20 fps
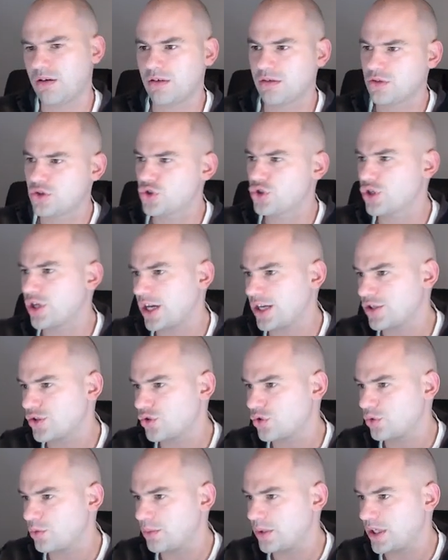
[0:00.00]
should I
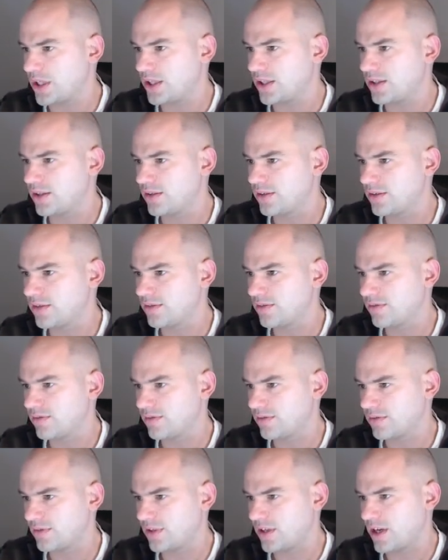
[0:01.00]
zoom in?
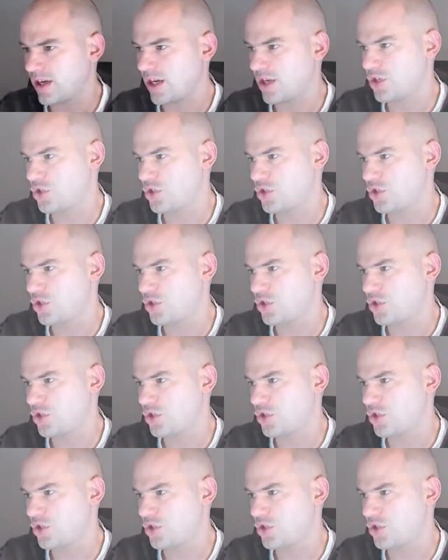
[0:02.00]
I